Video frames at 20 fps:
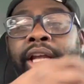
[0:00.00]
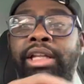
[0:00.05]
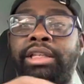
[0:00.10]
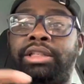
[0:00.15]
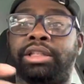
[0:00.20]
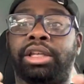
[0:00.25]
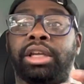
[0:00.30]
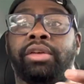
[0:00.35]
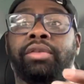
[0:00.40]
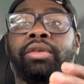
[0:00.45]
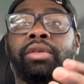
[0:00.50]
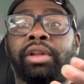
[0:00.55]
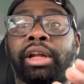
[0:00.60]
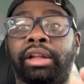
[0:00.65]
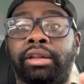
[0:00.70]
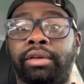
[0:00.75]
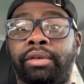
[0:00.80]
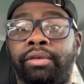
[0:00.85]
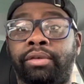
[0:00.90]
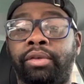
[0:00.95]
and see if you
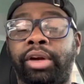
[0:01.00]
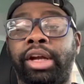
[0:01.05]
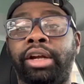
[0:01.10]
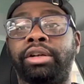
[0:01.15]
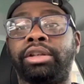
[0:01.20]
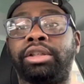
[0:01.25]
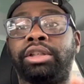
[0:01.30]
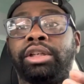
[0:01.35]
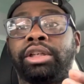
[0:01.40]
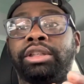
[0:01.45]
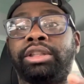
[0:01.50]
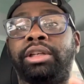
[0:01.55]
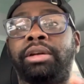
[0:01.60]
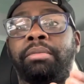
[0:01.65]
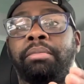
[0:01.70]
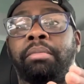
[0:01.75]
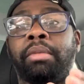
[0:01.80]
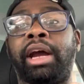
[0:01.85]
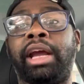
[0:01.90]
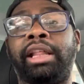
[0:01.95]
like the fragrance, because it
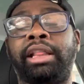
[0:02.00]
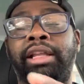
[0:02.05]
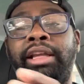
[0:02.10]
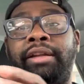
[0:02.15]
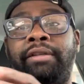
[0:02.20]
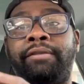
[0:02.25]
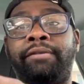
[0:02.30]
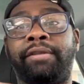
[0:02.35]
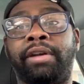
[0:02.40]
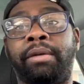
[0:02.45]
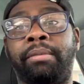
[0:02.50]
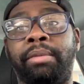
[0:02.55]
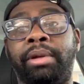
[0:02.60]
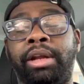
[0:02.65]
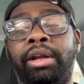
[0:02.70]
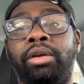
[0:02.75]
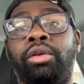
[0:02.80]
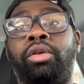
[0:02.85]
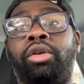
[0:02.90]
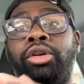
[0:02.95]
might lean
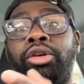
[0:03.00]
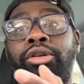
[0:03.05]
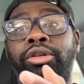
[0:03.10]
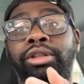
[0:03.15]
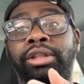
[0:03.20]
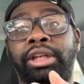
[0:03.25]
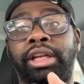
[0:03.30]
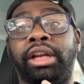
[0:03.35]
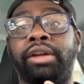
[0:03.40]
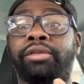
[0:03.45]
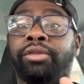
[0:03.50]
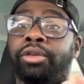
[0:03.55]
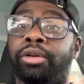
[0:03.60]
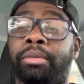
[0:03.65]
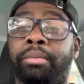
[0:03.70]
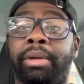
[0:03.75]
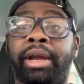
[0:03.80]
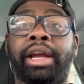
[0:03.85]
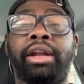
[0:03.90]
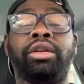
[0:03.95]
feminine on your skin. If you're
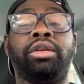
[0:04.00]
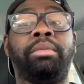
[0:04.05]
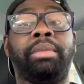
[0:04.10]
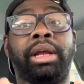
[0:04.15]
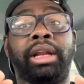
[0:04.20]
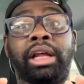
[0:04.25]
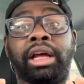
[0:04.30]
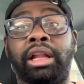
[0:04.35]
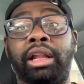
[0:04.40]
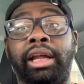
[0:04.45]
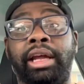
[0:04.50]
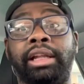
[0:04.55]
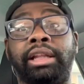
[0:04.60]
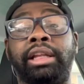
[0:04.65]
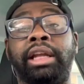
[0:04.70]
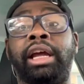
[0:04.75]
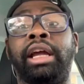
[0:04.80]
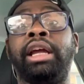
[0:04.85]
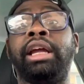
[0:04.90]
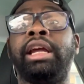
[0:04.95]
a man, you may not like
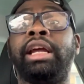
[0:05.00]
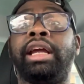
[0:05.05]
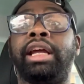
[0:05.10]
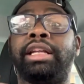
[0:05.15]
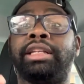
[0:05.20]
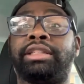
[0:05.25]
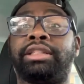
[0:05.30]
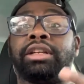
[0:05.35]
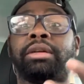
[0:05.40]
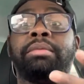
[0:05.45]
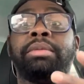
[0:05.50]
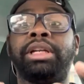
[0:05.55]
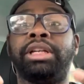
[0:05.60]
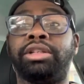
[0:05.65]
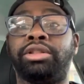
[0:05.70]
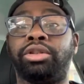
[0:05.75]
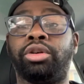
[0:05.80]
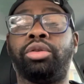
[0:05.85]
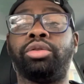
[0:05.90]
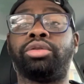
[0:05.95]
that. And some of
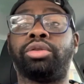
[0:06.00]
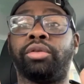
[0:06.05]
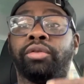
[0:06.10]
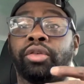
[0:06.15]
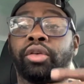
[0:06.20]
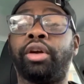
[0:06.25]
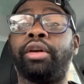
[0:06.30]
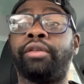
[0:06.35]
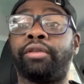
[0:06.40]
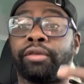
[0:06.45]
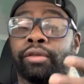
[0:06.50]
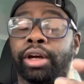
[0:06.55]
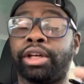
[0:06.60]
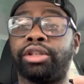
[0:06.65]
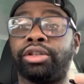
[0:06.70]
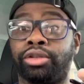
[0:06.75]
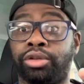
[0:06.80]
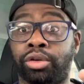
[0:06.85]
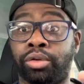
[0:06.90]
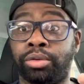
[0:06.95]
these notes are very
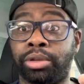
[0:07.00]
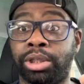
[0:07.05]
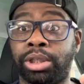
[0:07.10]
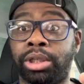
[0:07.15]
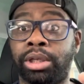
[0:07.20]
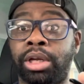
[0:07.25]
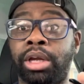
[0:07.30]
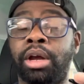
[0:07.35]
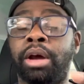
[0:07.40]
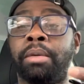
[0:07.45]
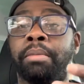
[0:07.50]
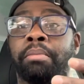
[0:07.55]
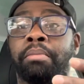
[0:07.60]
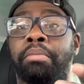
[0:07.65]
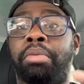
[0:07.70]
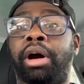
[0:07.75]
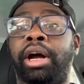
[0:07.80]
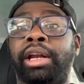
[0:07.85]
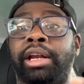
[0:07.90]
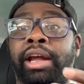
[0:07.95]
fresh notes,
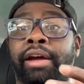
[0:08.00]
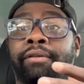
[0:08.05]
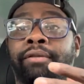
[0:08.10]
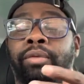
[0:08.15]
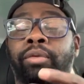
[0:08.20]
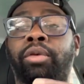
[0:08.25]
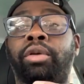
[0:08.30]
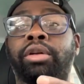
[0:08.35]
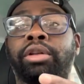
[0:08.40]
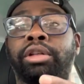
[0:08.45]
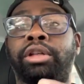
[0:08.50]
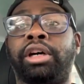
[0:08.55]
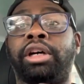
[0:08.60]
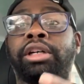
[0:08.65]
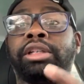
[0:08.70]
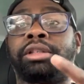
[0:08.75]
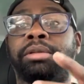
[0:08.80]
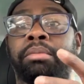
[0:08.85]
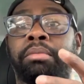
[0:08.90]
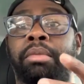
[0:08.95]
but that floral
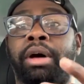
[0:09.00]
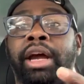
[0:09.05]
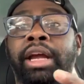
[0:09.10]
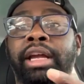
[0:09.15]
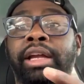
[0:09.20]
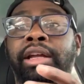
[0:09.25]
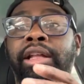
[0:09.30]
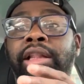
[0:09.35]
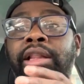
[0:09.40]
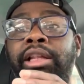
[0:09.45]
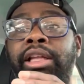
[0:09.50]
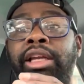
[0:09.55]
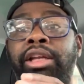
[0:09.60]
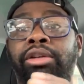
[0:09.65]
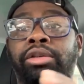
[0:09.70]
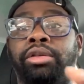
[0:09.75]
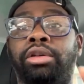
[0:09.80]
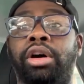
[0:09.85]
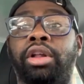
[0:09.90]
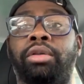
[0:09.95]
touch might lean
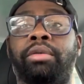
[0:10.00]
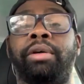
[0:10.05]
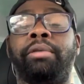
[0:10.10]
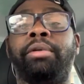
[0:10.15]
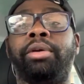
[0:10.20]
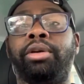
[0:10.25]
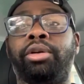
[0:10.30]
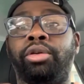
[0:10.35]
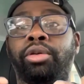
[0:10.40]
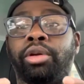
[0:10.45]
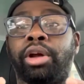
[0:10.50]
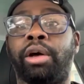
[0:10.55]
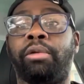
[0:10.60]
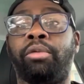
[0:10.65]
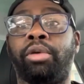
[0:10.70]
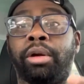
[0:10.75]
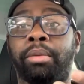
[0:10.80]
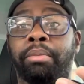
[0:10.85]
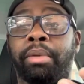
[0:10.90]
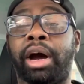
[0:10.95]
you the other way where you do not
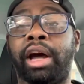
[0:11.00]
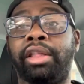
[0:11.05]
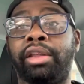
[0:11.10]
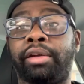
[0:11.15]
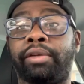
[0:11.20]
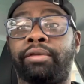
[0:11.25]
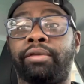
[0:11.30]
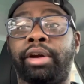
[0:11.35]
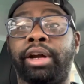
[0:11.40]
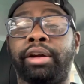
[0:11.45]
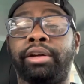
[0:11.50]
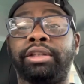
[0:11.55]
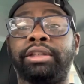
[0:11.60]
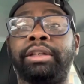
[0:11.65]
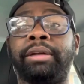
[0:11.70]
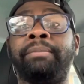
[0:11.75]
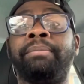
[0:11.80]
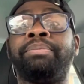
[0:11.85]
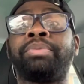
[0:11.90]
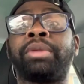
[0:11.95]
want to buy this fragrance.
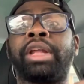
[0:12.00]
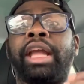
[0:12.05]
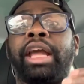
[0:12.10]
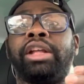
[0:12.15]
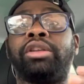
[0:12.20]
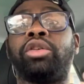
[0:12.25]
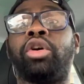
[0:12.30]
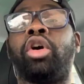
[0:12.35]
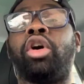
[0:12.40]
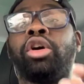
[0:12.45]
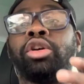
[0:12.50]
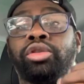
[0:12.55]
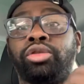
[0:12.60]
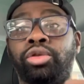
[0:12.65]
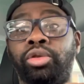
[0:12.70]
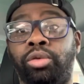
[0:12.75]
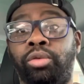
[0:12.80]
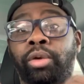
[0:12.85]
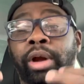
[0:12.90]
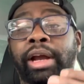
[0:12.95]
It's hard
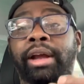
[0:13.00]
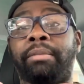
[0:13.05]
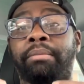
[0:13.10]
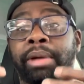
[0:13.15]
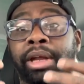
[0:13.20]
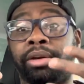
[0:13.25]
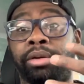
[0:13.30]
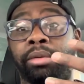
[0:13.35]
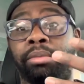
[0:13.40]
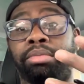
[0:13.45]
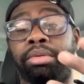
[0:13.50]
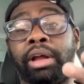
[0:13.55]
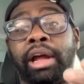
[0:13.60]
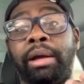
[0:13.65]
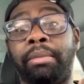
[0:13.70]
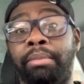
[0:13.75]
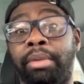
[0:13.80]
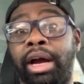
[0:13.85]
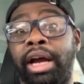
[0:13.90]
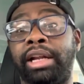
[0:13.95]
to recommend to
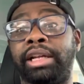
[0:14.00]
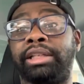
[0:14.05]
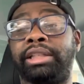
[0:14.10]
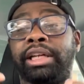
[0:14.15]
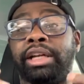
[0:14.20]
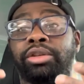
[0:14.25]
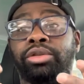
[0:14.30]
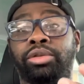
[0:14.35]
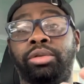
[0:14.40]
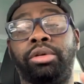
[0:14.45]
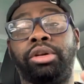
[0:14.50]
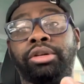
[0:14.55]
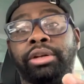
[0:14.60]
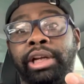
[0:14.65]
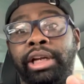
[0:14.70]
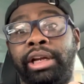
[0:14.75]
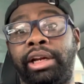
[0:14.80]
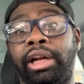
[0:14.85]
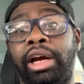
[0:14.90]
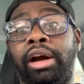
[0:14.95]
blind buy this at
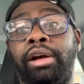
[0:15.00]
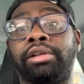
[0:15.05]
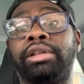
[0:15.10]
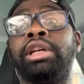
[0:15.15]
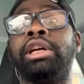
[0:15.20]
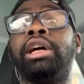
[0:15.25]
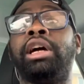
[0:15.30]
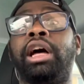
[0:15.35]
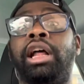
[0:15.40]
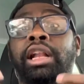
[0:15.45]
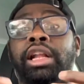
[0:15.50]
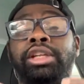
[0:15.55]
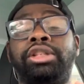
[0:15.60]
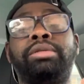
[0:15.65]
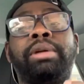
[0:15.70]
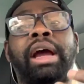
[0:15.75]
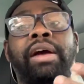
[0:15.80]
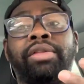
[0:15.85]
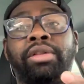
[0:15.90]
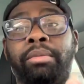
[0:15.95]
$280 unless
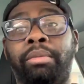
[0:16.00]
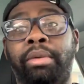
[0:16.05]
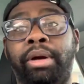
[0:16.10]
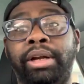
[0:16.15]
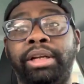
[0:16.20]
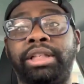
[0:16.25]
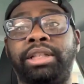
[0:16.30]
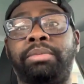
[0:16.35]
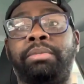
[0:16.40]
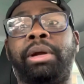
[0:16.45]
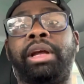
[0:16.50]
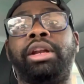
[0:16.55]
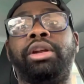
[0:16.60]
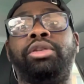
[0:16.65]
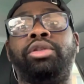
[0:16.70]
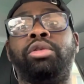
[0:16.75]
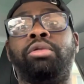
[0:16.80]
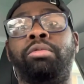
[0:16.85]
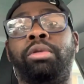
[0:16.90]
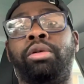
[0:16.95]
you have the money to spend and
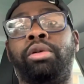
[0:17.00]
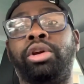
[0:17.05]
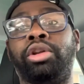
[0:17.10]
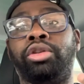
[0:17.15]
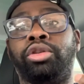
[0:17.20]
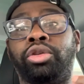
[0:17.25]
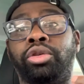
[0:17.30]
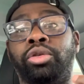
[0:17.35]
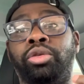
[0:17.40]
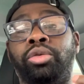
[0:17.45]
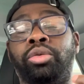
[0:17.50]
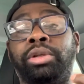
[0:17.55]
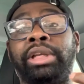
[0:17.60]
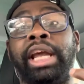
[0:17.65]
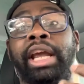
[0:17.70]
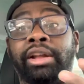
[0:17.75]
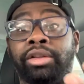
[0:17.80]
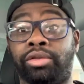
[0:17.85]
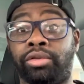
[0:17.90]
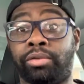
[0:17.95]
you're willing to
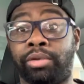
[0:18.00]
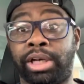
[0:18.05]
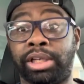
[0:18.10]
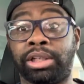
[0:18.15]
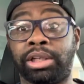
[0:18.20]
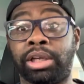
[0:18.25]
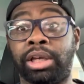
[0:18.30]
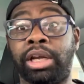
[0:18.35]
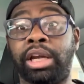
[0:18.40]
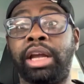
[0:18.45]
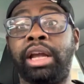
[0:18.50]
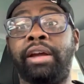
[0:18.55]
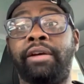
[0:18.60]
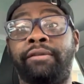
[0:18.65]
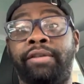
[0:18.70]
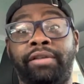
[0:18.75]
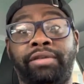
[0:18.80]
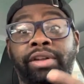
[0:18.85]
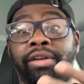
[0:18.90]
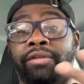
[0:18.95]
take the risk.
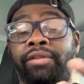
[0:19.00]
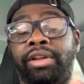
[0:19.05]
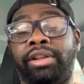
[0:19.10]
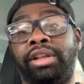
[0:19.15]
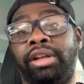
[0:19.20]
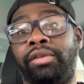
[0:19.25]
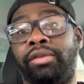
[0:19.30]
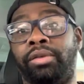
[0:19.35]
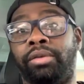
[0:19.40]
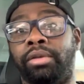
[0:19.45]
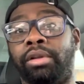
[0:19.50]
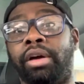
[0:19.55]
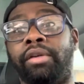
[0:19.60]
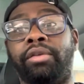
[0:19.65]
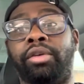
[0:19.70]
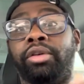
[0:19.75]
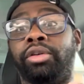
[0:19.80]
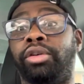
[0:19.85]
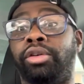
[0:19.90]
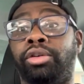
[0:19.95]
50-50 if you love
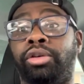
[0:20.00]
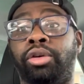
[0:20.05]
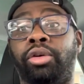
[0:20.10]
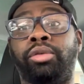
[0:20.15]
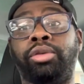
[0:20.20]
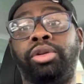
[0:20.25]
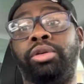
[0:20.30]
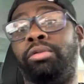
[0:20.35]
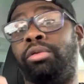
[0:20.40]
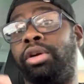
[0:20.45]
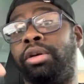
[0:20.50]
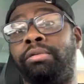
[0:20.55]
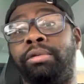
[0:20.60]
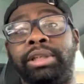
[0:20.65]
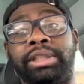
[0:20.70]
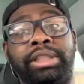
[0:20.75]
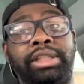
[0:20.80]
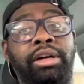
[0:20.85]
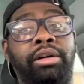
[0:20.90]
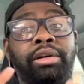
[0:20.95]
it or you don't. You want to
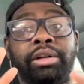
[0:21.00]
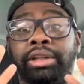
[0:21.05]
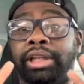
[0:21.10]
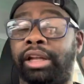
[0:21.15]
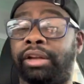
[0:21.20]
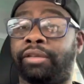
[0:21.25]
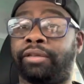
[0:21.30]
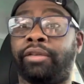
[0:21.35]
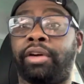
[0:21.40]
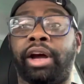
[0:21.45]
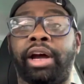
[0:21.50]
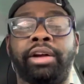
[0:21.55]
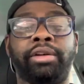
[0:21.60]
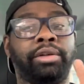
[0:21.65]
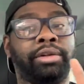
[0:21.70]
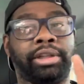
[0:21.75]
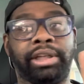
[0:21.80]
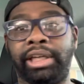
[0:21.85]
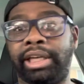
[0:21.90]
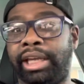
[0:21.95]
resell it, that's fine, or
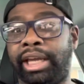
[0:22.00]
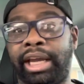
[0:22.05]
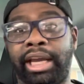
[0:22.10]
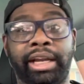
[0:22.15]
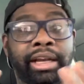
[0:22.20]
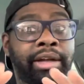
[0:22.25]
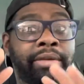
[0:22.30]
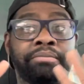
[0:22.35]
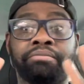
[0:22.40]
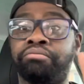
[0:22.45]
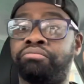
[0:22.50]
decan it,